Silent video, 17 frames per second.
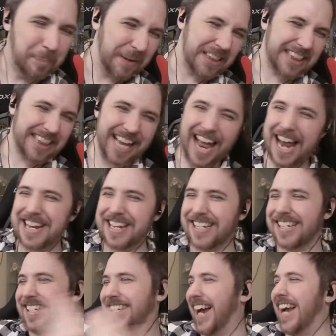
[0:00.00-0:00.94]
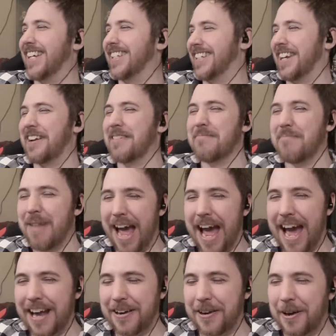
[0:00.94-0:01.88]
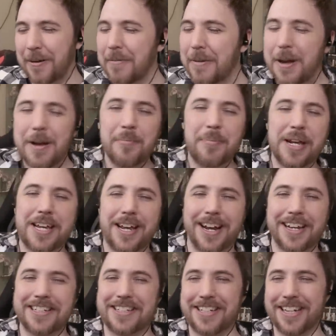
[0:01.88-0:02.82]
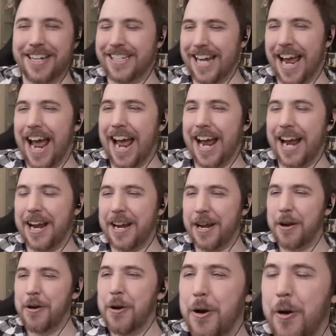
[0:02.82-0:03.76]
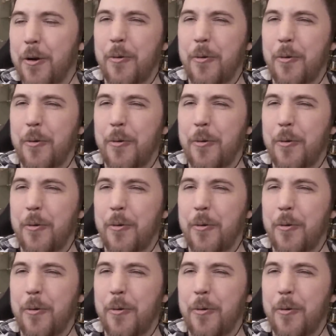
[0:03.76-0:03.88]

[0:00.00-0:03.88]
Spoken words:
But that doesn't matter, because today,